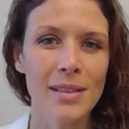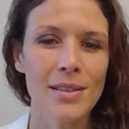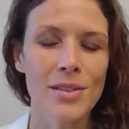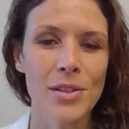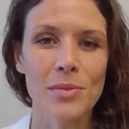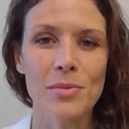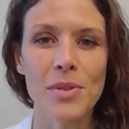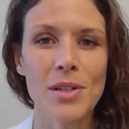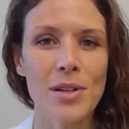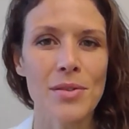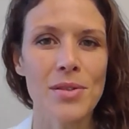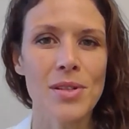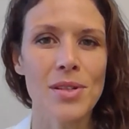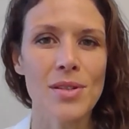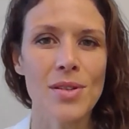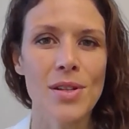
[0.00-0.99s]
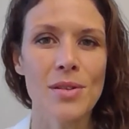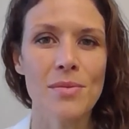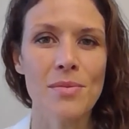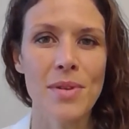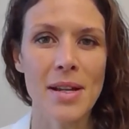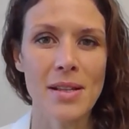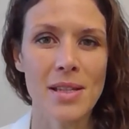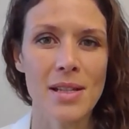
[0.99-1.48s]
to reduce your
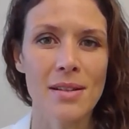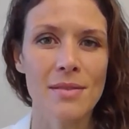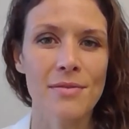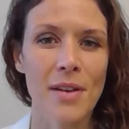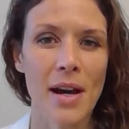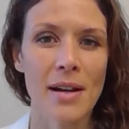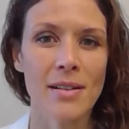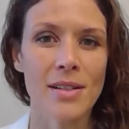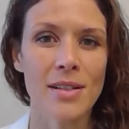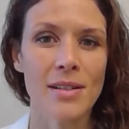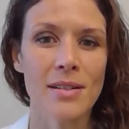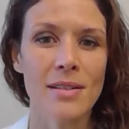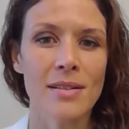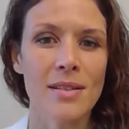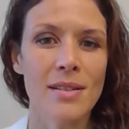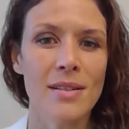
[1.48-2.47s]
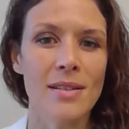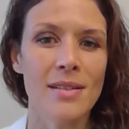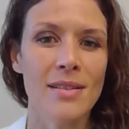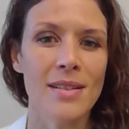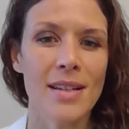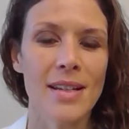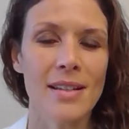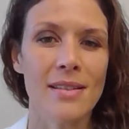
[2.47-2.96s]
risk factor
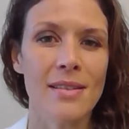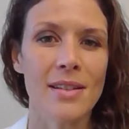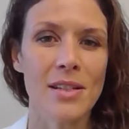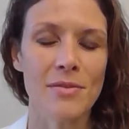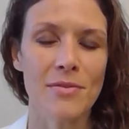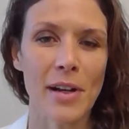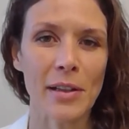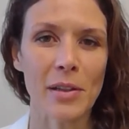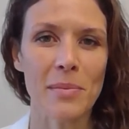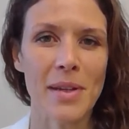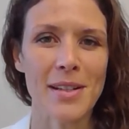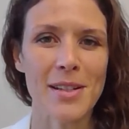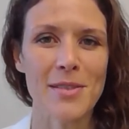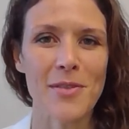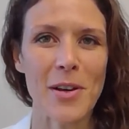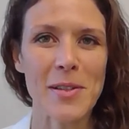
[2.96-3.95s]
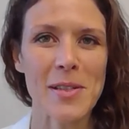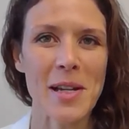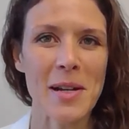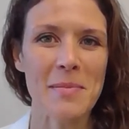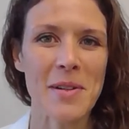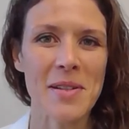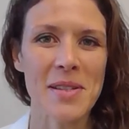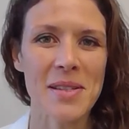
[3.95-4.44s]
in the development of
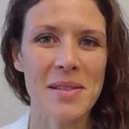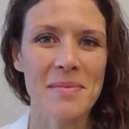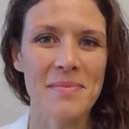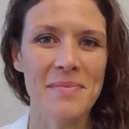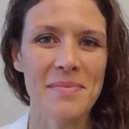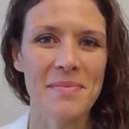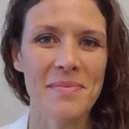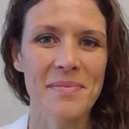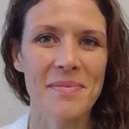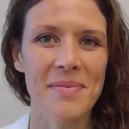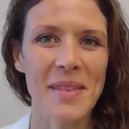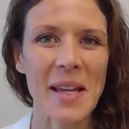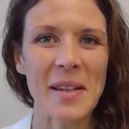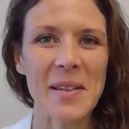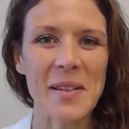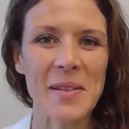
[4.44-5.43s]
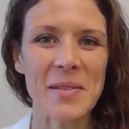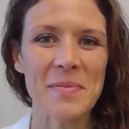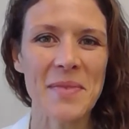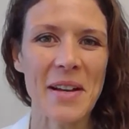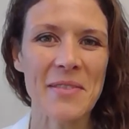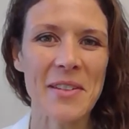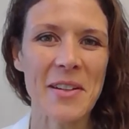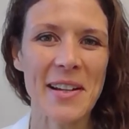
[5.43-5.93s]
Alzheimer's. Thank you.
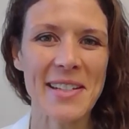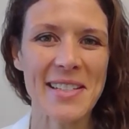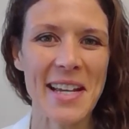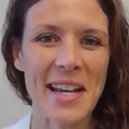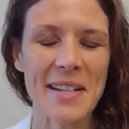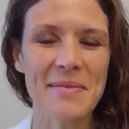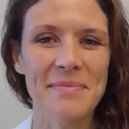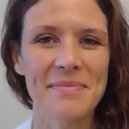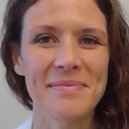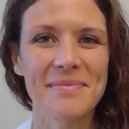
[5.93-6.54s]
Have a great day.